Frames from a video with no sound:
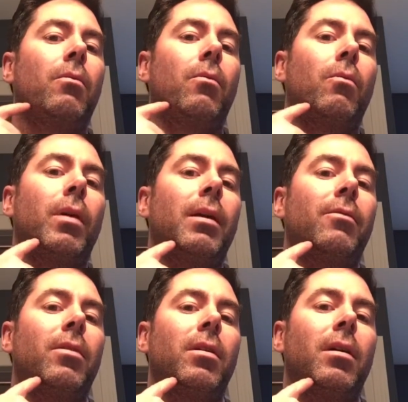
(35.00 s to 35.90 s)

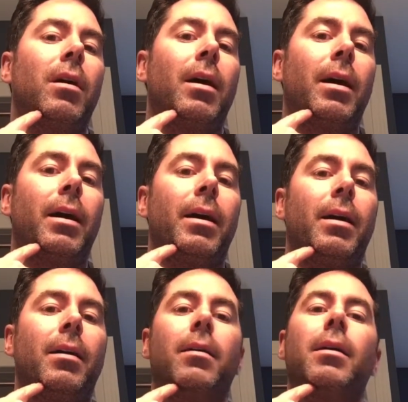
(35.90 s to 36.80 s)
whenever
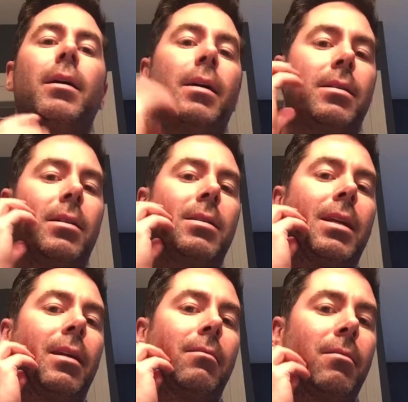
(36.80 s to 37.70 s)
it starts to
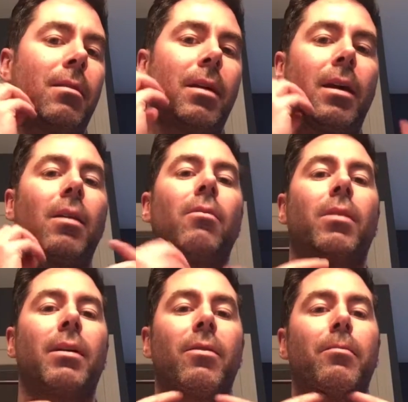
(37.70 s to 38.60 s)
get thicker, whatever.